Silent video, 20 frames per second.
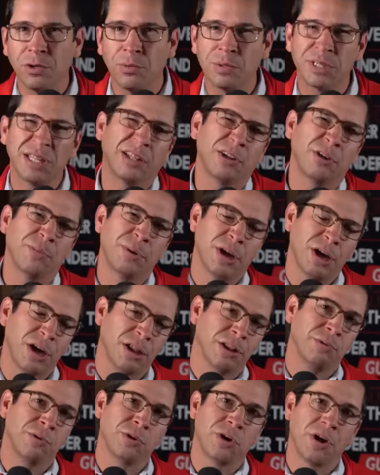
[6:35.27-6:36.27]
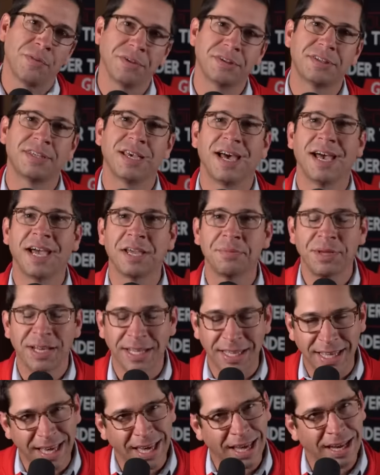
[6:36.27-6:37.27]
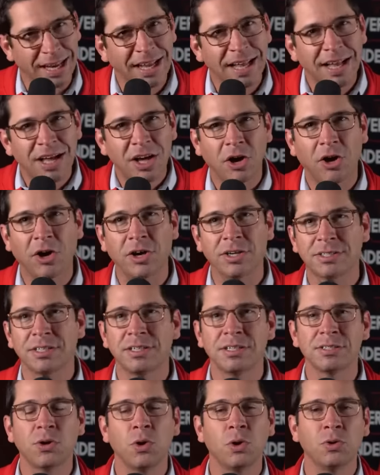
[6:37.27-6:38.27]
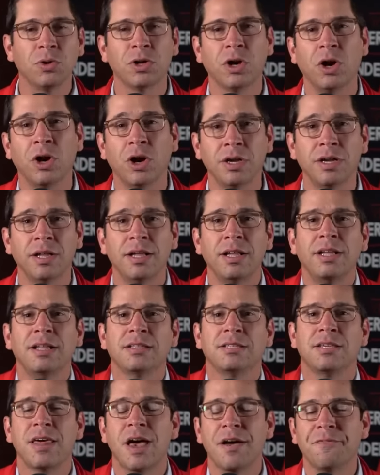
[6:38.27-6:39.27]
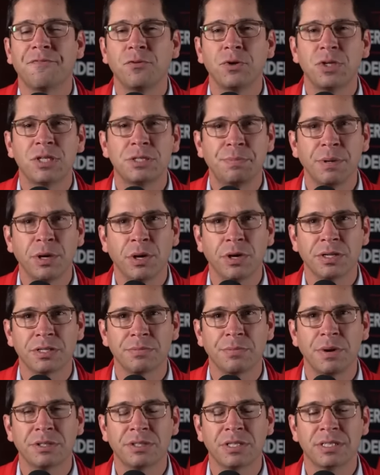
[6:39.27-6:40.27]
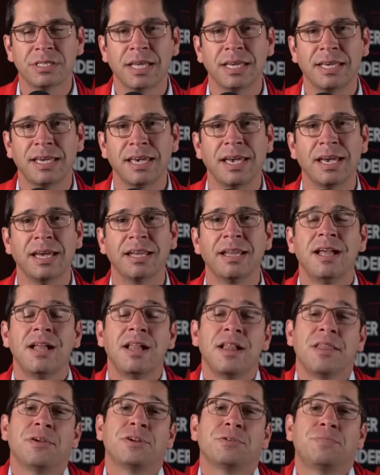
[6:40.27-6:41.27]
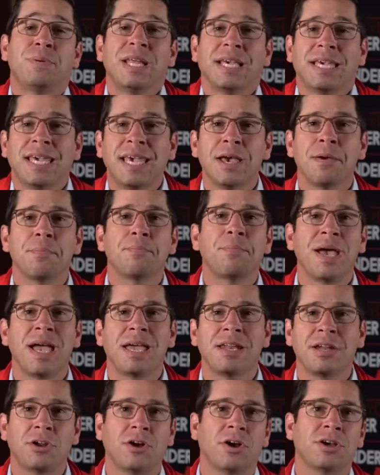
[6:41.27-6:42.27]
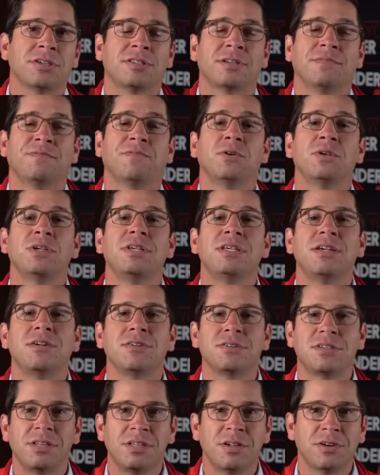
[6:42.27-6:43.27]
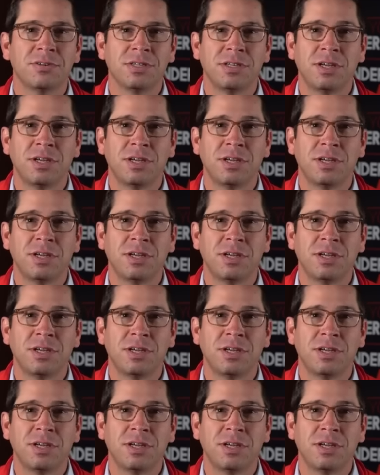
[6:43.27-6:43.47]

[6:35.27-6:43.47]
with a little bit of Hollywood on the side. But again, Austin is holding on to that free spirit as much as they can. There's been a campaign in Austin for years and years and